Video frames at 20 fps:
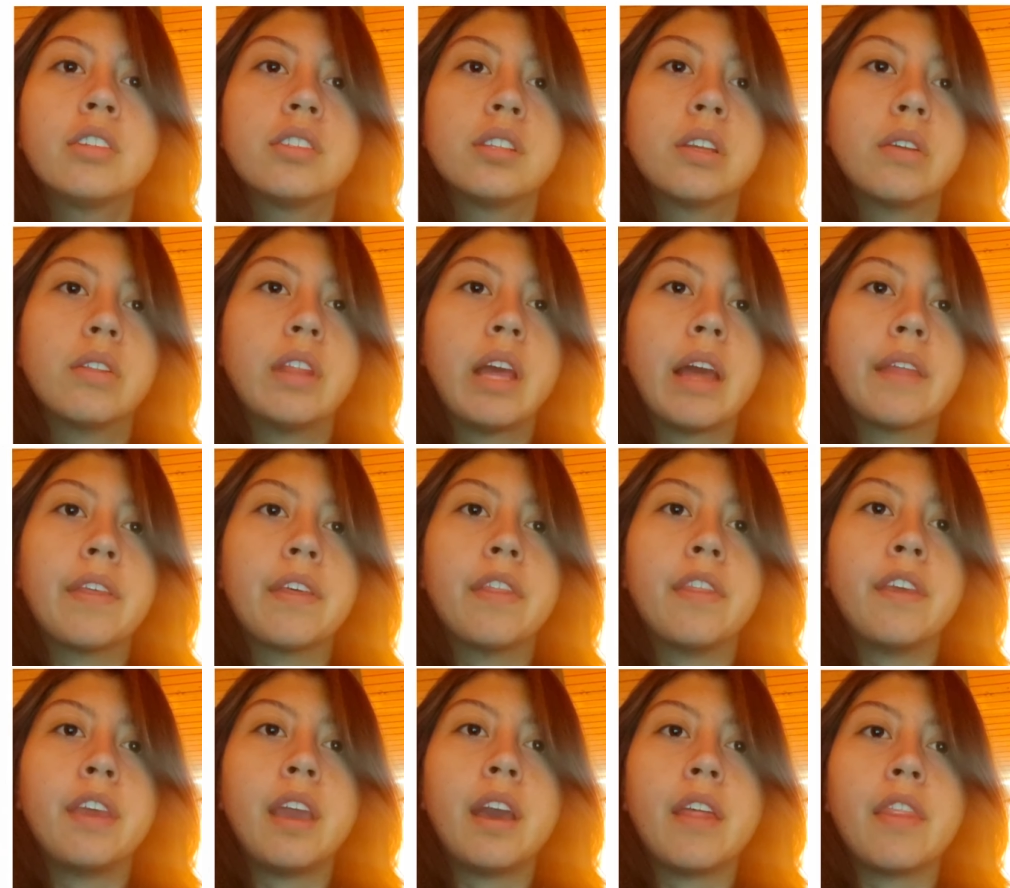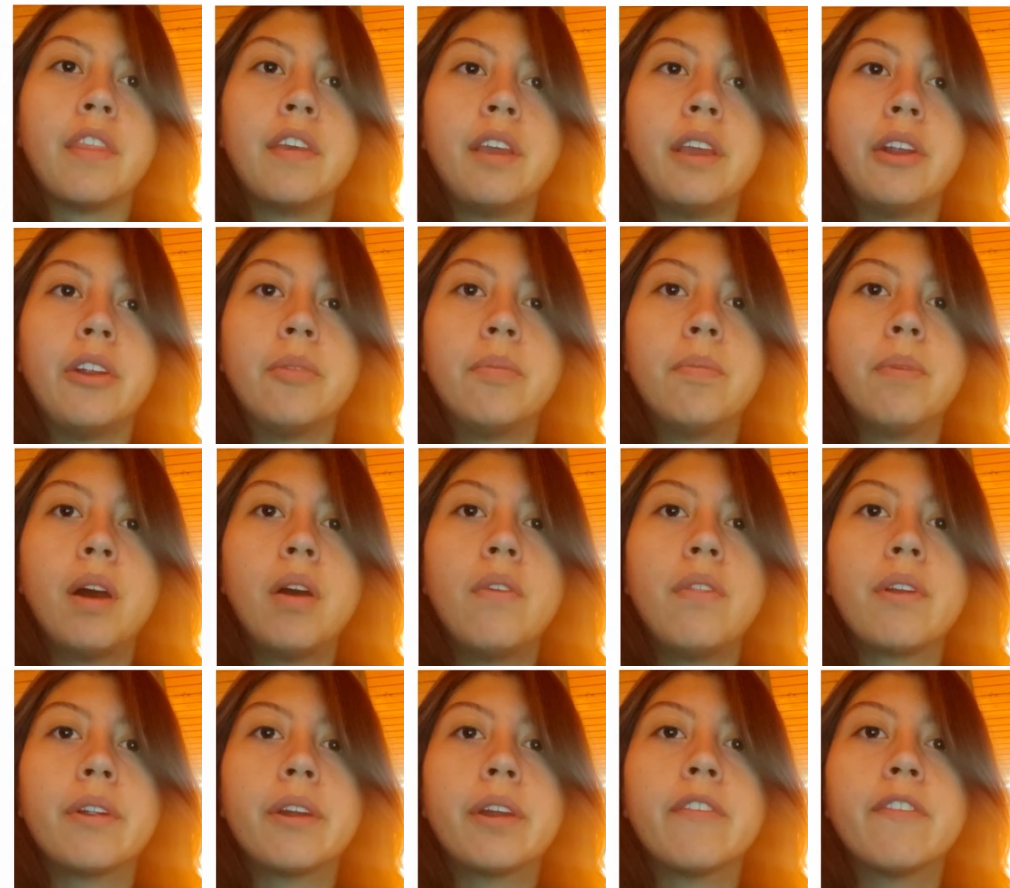so that the adhered
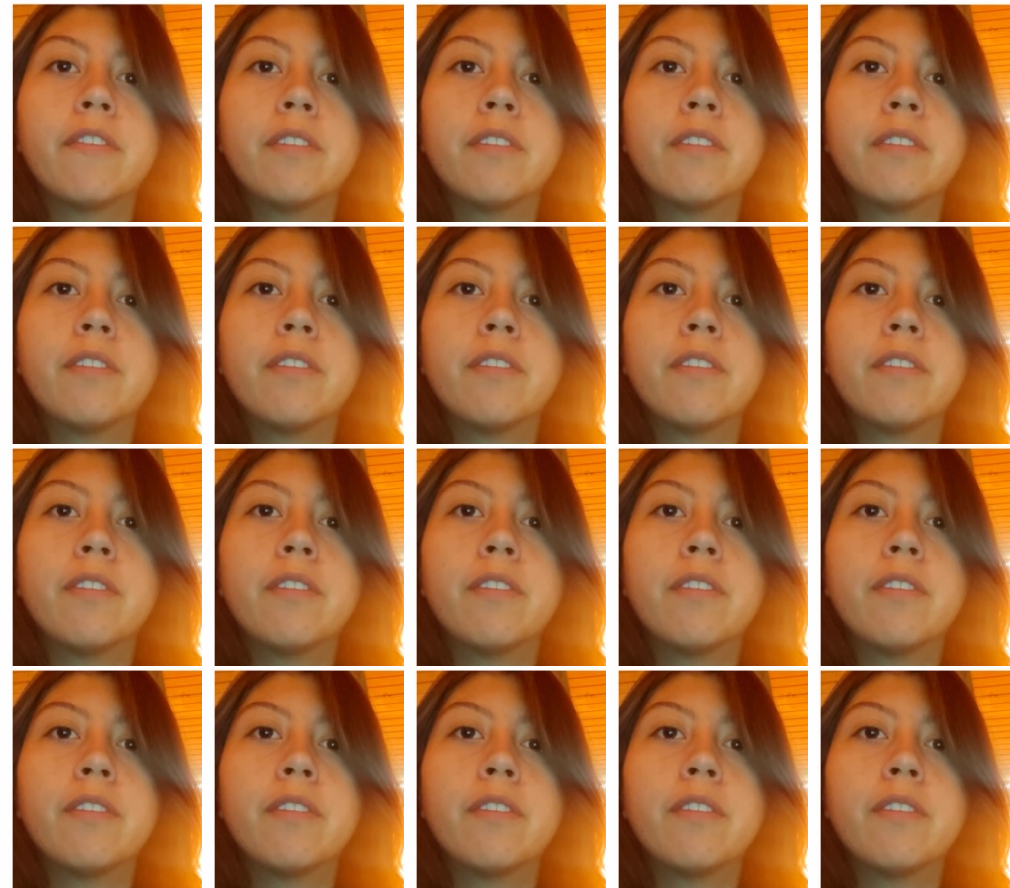powder